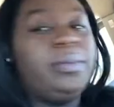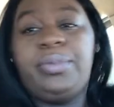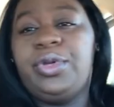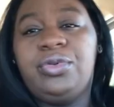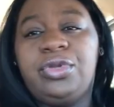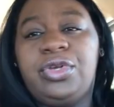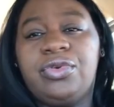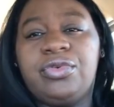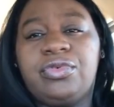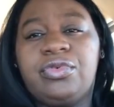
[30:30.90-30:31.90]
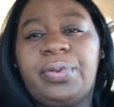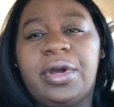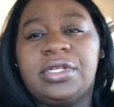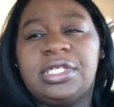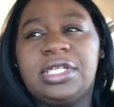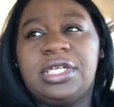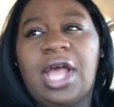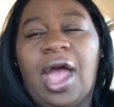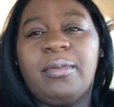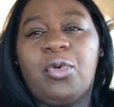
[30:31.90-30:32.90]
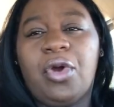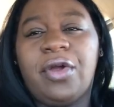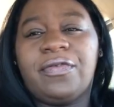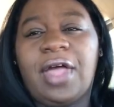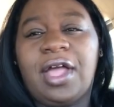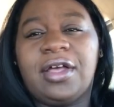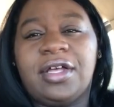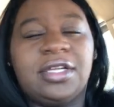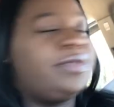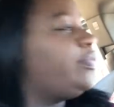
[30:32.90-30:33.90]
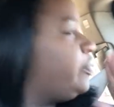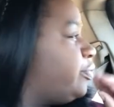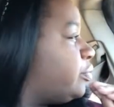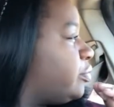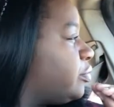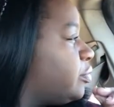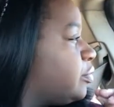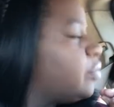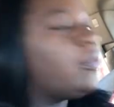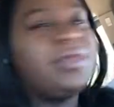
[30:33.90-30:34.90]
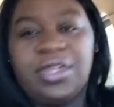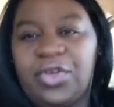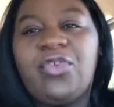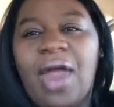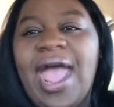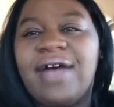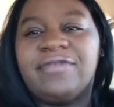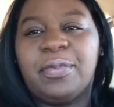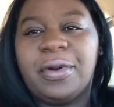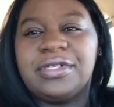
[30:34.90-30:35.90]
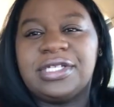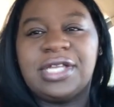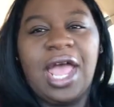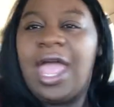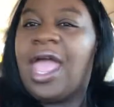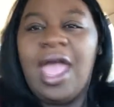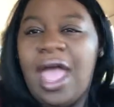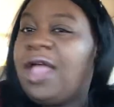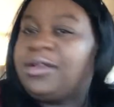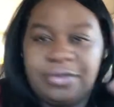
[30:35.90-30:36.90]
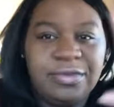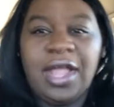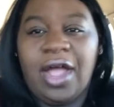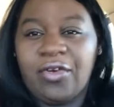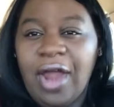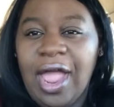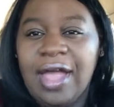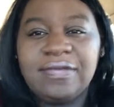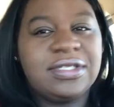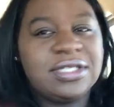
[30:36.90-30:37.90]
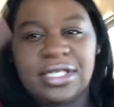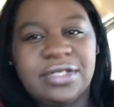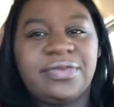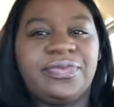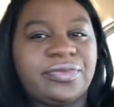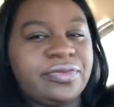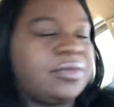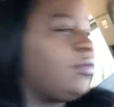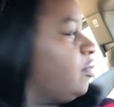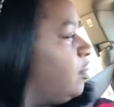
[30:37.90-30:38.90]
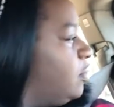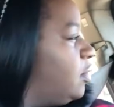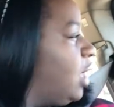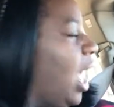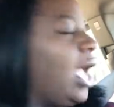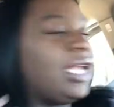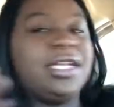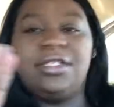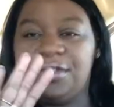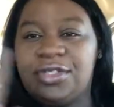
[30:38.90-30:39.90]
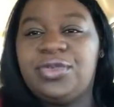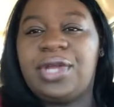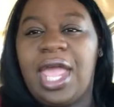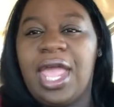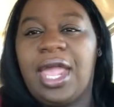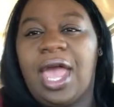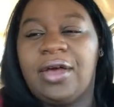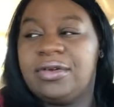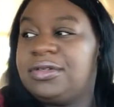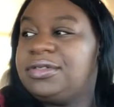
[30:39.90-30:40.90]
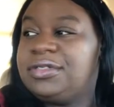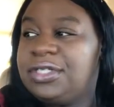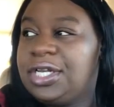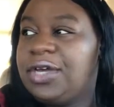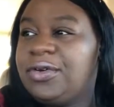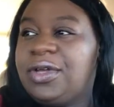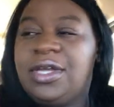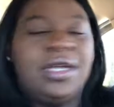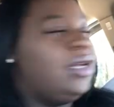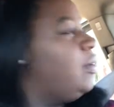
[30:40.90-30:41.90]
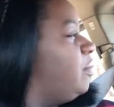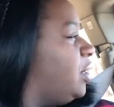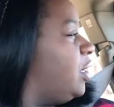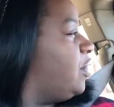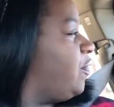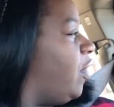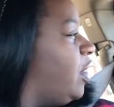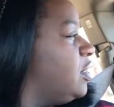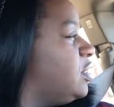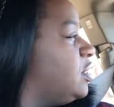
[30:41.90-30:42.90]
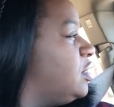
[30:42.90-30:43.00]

beauty guru person. I'm more of like a craft person. Now crafts I can do the heck out, you know, but as far as